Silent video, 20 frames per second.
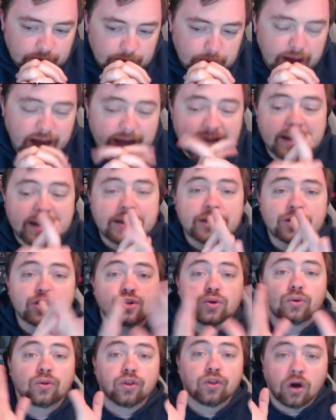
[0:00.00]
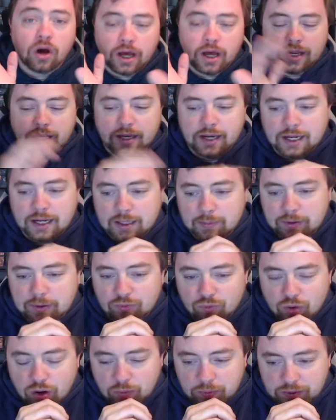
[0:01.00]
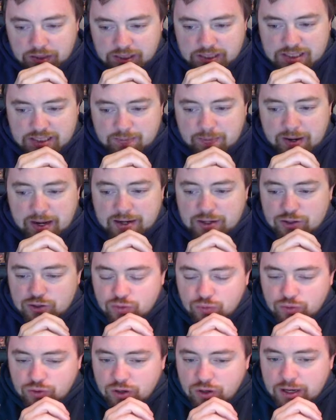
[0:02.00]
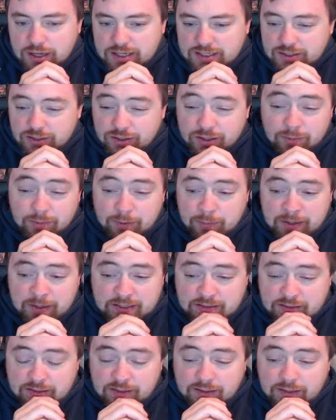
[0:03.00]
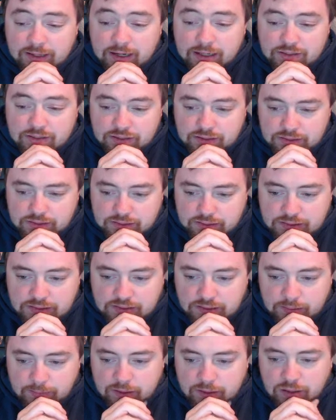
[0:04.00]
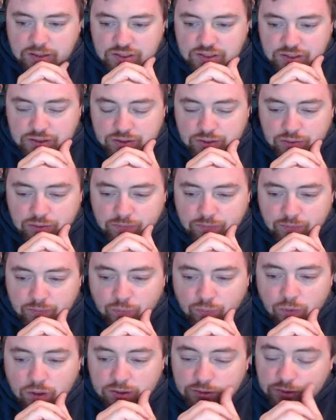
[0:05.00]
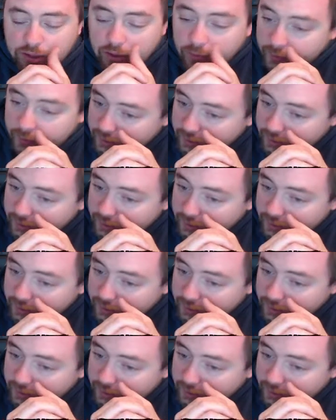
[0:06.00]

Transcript: My initial thought, and I could be wrong with this, my initial thought is they're going to be basically Kodachis. It's going to be a 0 for 1 go